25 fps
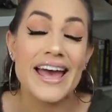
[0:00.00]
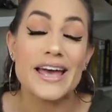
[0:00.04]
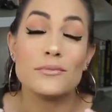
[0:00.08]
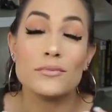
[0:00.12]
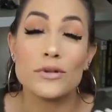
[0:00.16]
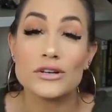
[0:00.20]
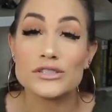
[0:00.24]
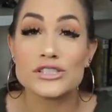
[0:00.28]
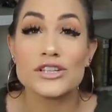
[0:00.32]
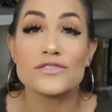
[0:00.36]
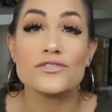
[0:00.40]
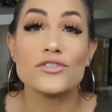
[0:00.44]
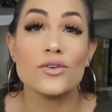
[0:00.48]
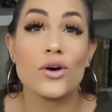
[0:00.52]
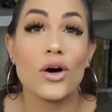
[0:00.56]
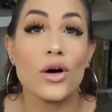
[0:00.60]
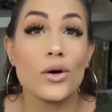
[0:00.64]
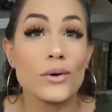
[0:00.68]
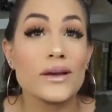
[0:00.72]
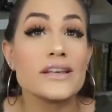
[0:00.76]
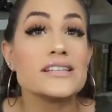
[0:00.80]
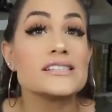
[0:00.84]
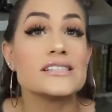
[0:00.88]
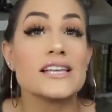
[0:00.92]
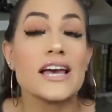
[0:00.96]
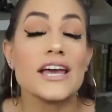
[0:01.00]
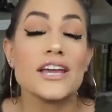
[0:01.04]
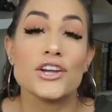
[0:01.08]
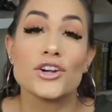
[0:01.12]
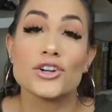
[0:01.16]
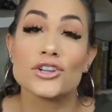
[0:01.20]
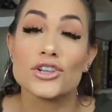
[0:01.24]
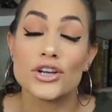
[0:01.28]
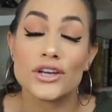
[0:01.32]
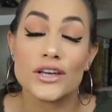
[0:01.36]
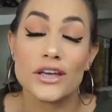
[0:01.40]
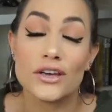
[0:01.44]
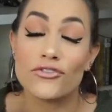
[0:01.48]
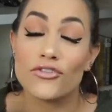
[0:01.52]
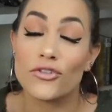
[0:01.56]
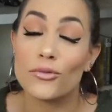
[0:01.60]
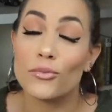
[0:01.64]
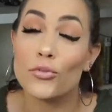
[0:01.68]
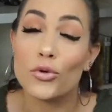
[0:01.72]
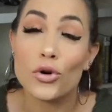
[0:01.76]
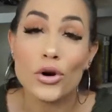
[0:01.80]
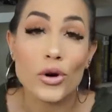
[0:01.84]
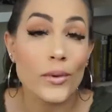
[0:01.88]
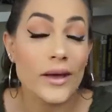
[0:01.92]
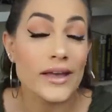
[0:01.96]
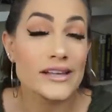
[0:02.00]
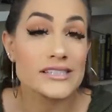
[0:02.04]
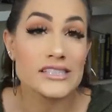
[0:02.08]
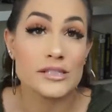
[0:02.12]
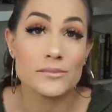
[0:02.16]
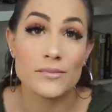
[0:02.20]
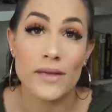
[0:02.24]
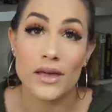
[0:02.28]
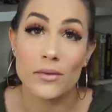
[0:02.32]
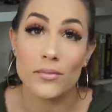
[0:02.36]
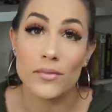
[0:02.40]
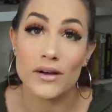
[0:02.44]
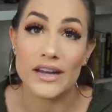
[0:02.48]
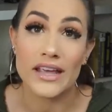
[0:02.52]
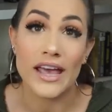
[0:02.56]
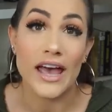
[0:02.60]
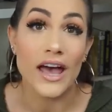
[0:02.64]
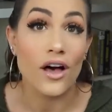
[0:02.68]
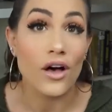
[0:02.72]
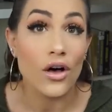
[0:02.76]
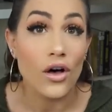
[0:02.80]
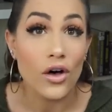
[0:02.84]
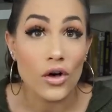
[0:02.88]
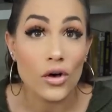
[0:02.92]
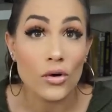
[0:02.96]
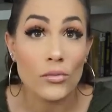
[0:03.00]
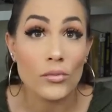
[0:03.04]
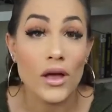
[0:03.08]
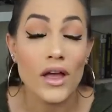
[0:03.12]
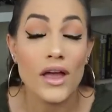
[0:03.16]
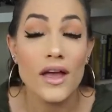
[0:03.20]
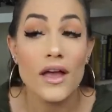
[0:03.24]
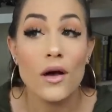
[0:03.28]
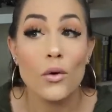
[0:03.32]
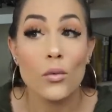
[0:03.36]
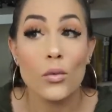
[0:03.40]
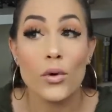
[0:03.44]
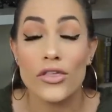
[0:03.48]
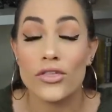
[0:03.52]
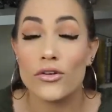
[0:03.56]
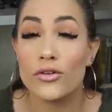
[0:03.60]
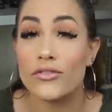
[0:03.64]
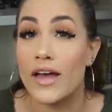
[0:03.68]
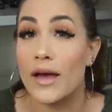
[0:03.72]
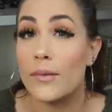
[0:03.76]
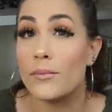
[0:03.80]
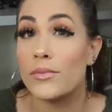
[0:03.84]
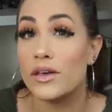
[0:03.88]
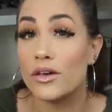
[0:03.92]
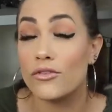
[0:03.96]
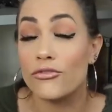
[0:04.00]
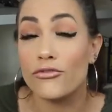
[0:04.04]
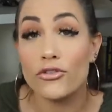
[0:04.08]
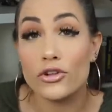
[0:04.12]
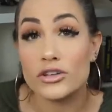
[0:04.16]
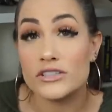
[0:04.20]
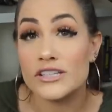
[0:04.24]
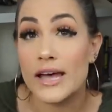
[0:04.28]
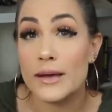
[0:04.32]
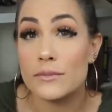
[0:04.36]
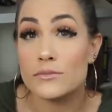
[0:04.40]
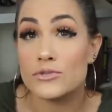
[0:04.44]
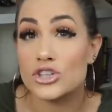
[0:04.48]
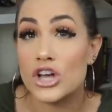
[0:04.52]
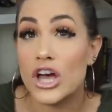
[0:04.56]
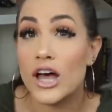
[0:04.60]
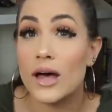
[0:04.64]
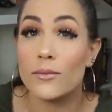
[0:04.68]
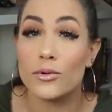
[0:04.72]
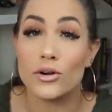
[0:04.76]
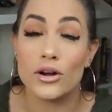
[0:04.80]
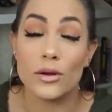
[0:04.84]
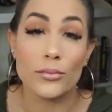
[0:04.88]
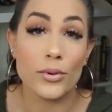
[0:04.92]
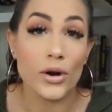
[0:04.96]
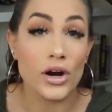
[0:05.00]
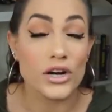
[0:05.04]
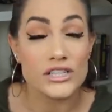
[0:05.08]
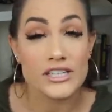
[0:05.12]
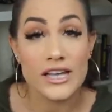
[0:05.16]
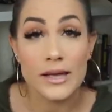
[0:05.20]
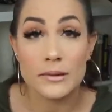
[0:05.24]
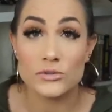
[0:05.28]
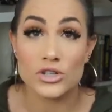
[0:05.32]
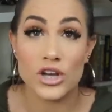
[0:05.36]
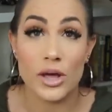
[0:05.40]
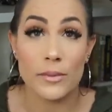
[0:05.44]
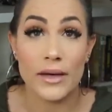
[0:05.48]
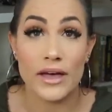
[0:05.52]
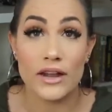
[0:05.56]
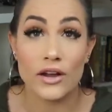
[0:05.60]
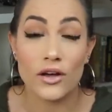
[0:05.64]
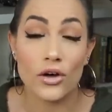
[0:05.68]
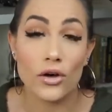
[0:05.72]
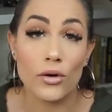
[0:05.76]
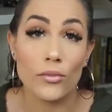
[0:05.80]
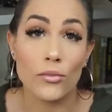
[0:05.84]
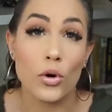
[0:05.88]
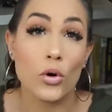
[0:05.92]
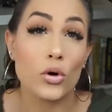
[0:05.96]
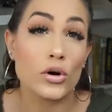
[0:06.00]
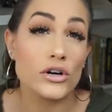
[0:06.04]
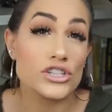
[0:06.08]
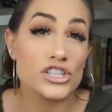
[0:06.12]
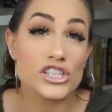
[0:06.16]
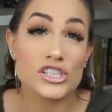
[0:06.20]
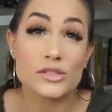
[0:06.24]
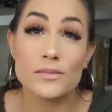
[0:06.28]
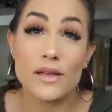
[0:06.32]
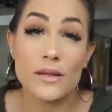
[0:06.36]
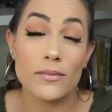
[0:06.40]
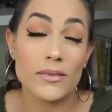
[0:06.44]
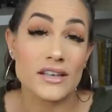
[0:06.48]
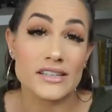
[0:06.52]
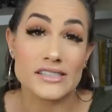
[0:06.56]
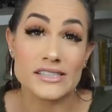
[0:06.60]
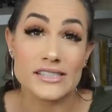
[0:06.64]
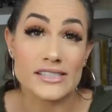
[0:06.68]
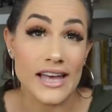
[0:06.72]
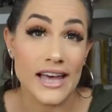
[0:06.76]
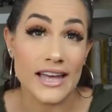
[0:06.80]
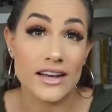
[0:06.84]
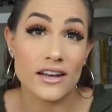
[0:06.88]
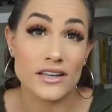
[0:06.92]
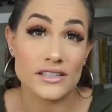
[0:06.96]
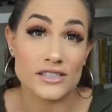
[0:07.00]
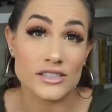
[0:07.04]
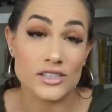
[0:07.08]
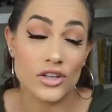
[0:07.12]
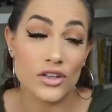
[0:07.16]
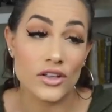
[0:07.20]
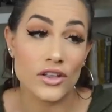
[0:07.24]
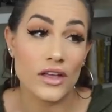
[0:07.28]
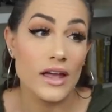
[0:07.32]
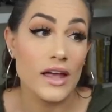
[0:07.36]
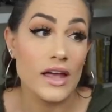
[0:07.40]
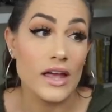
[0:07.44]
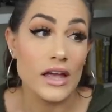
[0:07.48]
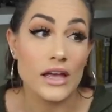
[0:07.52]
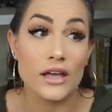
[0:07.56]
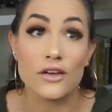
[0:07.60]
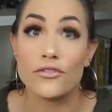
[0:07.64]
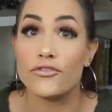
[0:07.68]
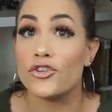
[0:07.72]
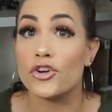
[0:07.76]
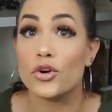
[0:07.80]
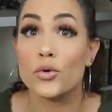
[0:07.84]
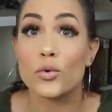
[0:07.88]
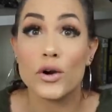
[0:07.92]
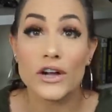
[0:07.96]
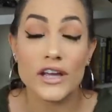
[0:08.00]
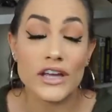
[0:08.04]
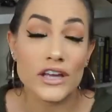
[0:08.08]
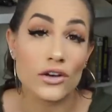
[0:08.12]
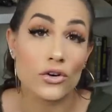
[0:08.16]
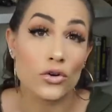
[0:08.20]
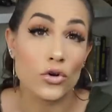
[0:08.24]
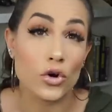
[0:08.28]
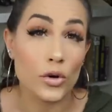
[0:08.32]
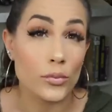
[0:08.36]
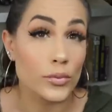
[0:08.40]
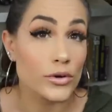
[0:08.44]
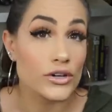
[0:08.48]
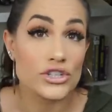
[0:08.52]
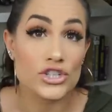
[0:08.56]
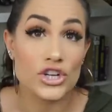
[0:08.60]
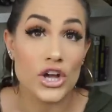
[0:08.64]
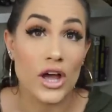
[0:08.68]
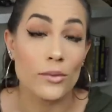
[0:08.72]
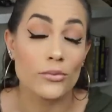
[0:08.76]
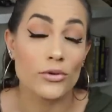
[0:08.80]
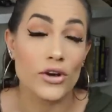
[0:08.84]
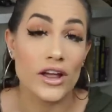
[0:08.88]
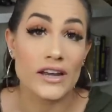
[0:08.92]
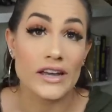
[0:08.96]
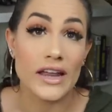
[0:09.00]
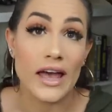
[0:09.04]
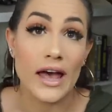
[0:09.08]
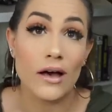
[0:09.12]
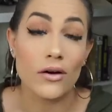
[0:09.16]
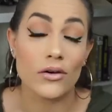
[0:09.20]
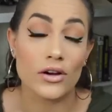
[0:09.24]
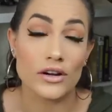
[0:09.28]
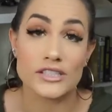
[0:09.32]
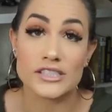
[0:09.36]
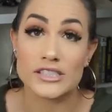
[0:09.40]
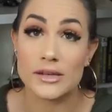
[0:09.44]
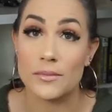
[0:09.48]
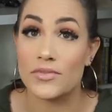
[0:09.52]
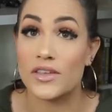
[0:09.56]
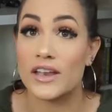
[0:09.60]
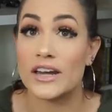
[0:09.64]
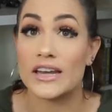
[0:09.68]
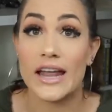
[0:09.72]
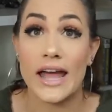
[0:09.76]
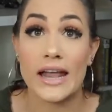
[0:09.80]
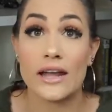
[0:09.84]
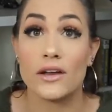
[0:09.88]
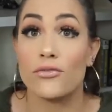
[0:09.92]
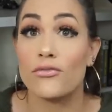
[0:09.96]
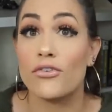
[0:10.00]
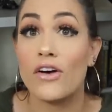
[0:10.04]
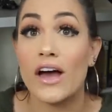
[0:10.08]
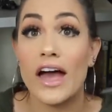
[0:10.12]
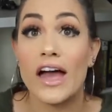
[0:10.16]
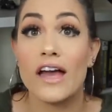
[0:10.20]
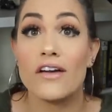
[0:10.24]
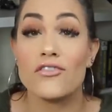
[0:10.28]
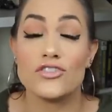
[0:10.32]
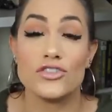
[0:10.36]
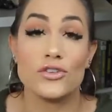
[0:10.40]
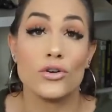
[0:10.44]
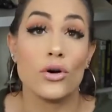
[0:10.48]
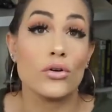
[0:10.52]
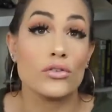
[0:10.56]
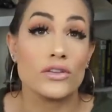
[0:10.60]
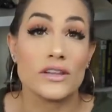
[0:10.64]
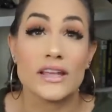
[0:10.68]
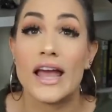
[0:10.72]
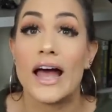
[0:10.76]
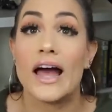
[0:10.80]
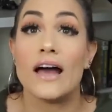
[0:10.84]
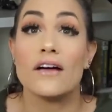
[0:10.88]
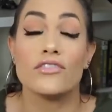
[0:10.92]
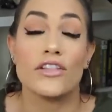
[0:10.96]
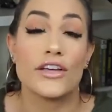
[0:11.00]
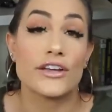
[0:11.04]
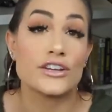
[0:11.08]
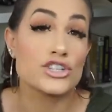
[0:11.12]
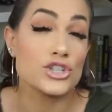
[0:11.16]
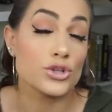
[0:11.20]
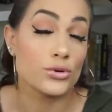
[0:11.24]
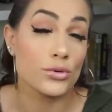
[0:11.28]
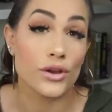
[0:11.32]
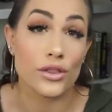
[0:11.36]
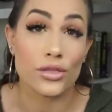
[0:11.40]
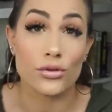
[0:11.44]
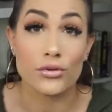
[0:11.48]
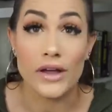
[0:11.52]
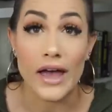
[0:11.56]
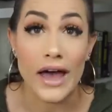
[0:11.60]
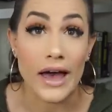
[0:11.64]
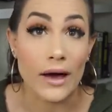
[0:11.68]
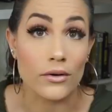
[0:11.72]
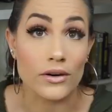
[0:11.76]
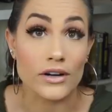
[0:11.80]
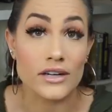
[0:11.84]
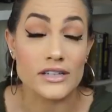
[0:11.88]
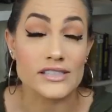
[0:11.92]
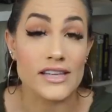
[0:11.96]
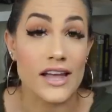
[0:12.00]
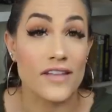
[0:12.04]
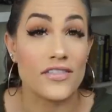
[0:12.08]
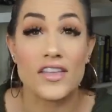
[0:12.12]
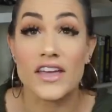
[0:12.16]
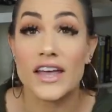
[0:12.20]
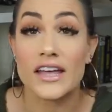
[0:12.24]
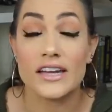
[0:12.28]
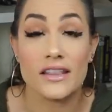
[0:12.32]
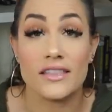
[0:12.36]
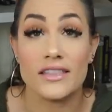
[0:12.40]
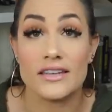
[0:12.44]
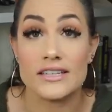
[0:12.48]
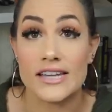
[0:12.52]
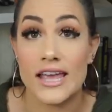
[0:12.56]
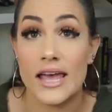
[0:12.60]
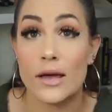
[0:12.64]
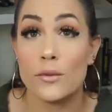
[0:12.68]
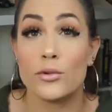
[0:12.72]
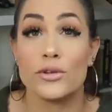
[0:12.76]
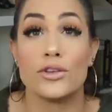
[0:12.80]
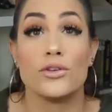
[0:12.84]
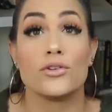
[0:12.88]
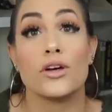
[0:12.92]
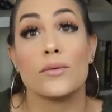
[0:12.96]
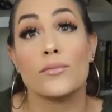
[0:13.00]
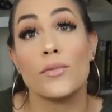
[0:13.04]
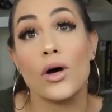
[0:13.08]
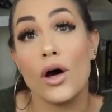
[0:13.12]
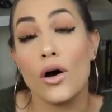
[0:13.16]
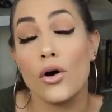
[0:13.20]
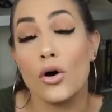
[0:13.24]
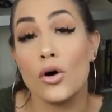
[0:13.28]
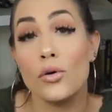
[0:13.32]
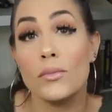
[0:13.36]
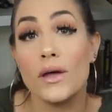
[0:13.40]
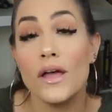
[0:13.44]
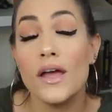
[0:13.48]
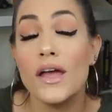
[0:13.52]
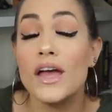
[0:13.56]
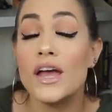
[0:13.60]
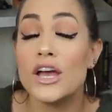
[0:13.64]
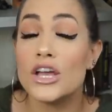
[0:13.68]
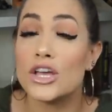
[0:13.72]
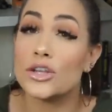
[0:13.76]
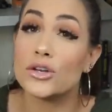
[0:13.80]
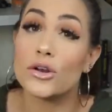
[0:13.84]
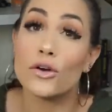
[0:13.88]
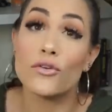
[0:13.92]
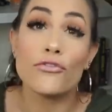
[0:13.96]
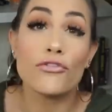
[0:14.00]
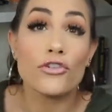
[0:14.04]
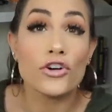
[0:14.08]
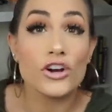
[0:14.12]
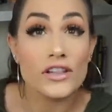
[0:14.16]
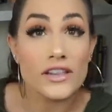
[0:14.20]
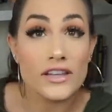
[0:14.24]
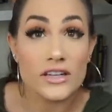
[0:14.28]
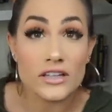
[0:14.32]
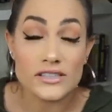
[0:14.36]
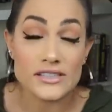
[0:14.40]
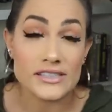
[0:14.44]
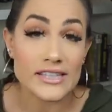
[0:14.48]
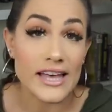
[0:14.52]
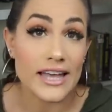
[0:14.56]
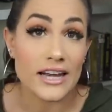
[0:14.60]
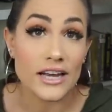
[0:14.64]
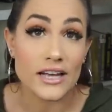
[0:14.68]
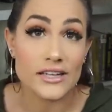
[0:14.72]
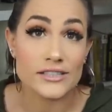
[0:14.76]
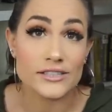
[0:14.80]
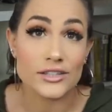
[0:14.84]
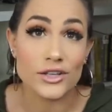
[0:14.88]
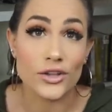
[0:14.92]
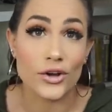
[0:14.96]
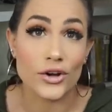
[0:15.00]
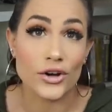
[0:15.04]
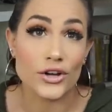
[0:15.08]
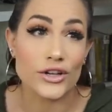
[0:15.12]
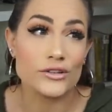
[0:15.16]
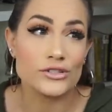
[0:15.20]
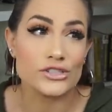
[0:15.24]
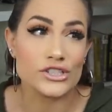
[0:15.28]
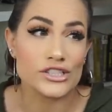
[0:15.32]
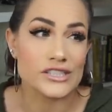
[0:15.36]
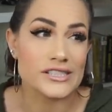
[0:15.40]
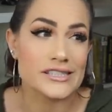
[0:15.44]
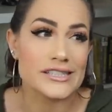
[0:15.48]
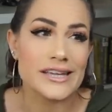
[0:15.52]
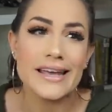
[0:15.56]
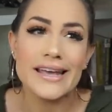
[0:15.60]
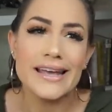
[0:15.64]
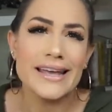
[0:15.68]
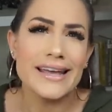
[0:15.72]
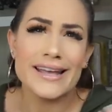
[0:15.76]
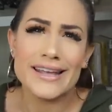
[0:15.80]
And most of you always say you're looking for more ways to make money at home, whether that be a full-time job or a part-time job at home, or just maybe a side hustle. If you're working a corporate job right now or something 9 to 5 and you only have like 2 or 3 hours at the end of the day when you come home, you know, for a little side hustle, or you just,